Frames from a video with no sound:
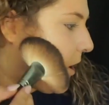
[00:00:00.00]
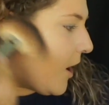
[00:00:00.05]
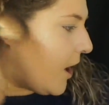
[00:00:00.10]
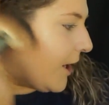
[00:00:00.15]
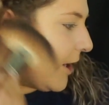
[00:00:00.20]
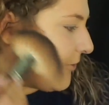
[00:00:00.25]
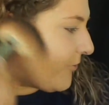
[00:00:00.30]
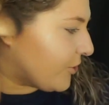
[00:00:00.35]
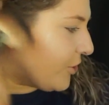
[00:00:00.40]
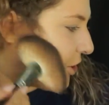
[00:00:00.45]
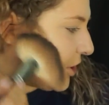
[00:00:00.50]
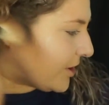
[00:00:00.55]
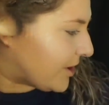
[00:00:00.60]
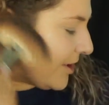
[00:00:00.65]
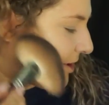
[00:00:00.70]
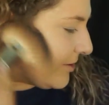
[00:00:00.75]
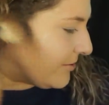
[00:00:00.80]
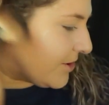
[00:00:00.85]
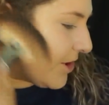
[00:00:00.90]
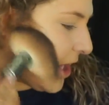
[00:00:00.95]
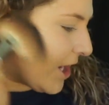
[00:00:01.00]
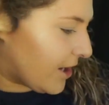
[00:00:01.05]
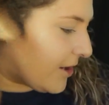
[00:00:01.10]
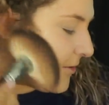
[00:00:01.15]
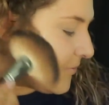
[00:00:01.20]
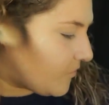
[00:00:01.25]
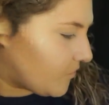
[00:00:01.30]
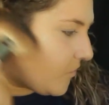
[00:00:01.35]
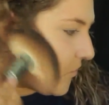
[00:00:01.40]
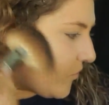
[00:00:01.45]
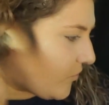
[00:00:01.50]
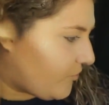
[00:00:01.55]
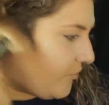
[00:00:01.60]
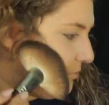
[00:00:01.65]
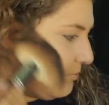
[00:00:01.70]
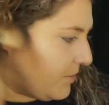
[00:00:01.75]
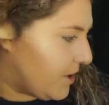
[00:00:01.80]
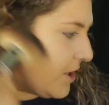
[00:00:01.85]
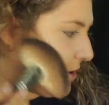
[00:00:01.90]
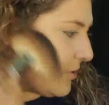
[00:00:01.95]
I never look at the like
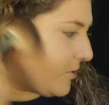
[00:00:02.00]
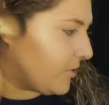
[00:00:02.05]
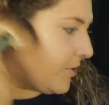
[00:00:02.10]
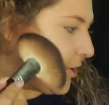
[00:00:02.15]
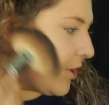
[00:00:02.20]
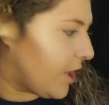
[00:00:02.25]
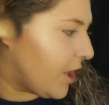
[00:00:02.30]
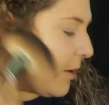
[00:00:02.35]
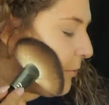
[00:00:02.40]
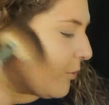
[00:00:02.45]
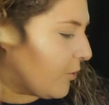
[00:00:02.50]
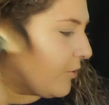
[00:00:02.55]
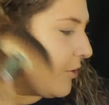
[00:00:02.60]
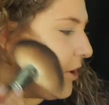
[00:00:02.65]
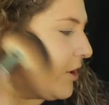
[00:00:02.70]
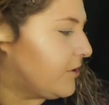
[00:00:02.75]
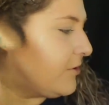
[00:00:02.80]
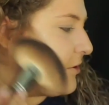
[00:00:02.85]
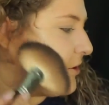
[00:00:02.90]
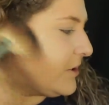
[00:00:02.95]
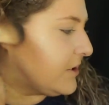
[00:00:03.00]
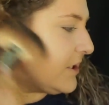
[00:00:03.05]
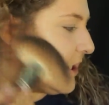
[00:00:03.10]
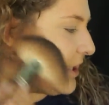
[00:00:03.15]
mirror or the camera when I do this.